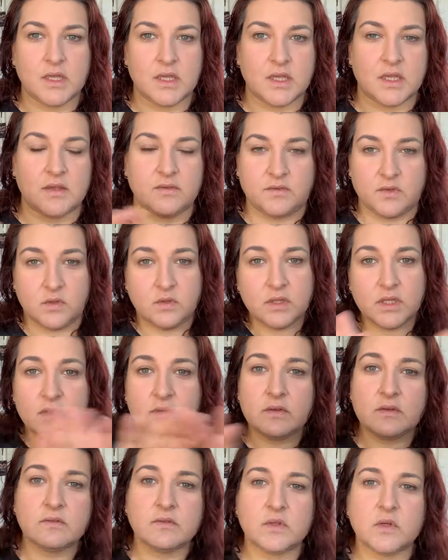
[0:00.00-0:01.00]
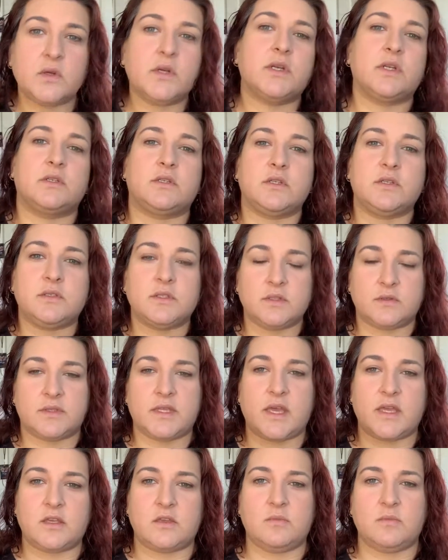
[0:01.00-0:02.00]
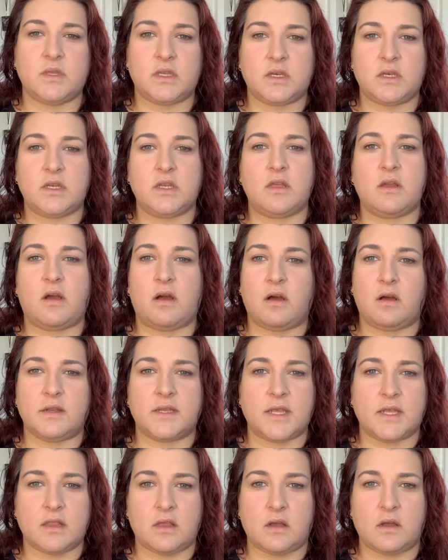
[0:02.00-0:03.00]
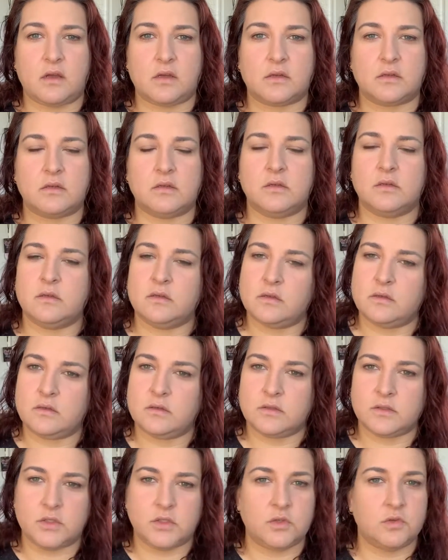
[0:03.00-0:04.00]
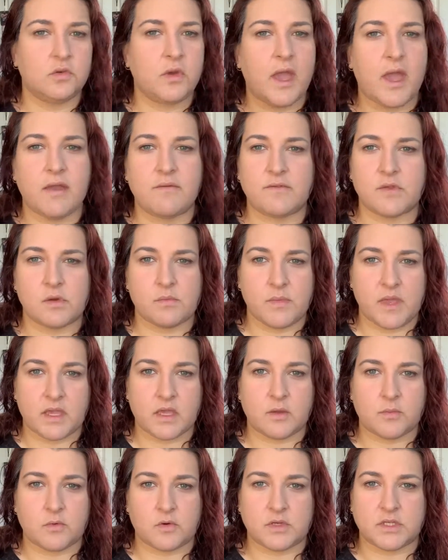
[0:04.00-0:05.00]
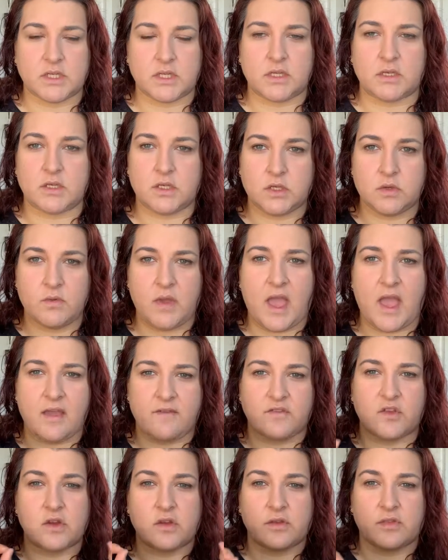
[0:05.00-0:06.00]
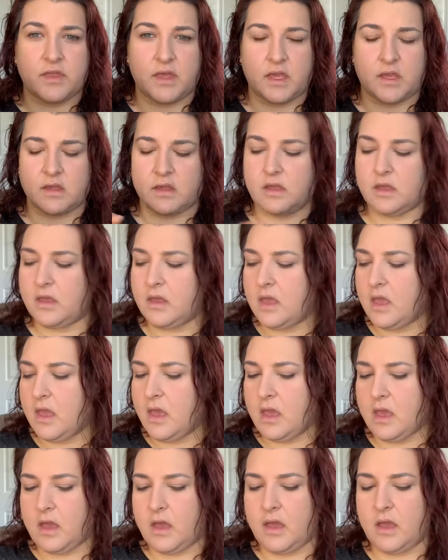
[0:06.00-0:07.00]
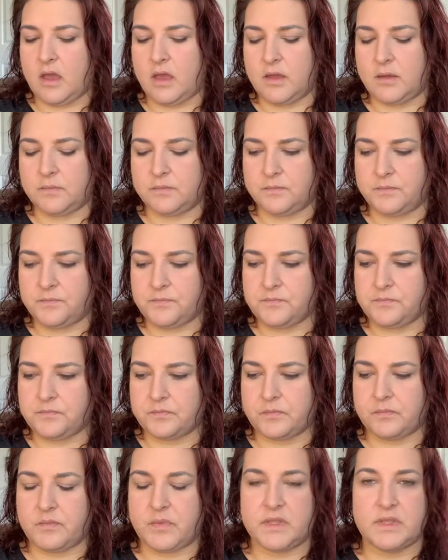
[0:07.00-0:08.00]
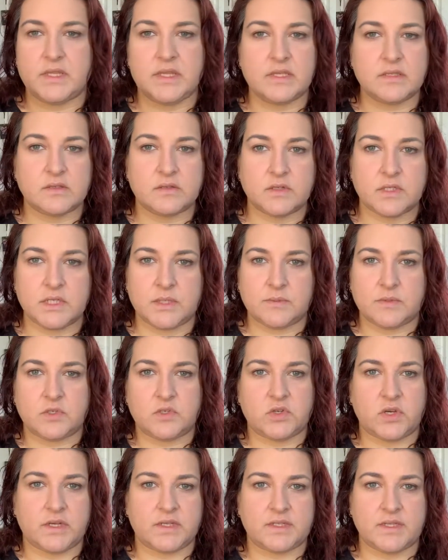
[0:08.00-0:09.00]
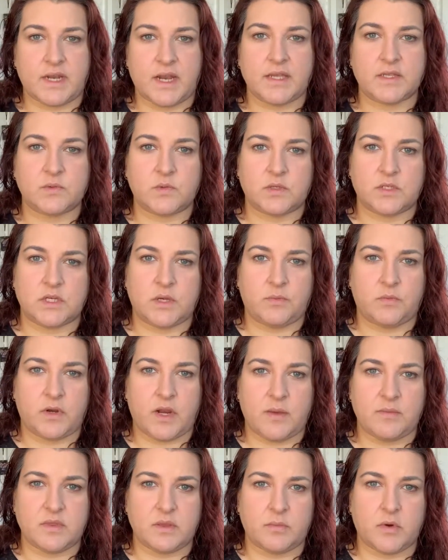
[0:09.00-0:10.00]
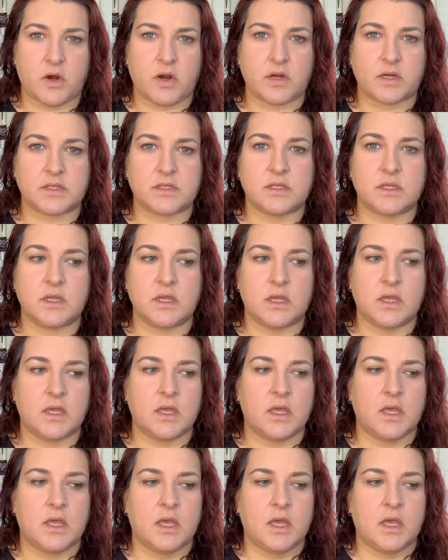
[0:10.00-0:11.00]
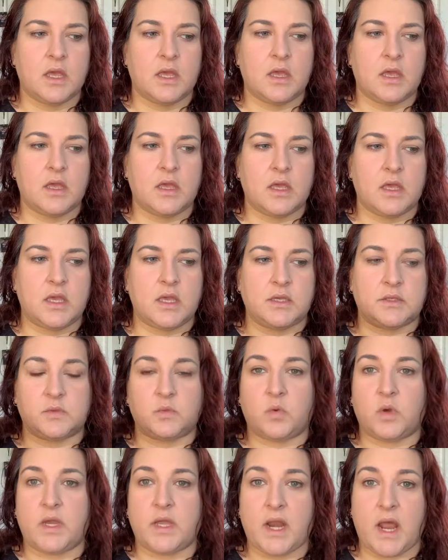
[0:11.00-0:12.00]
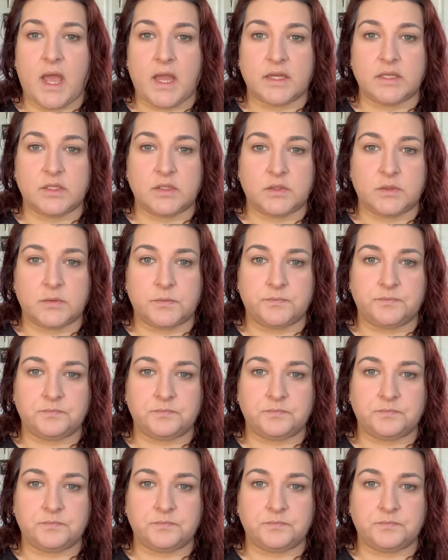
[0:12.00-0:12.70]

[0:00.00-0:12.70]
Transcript: If you live in Florida and you deal with that humidity all day long, you have your makeup routine. You have your thing. But these little tips and tricks that I switch up when I'm in the parks is what I do.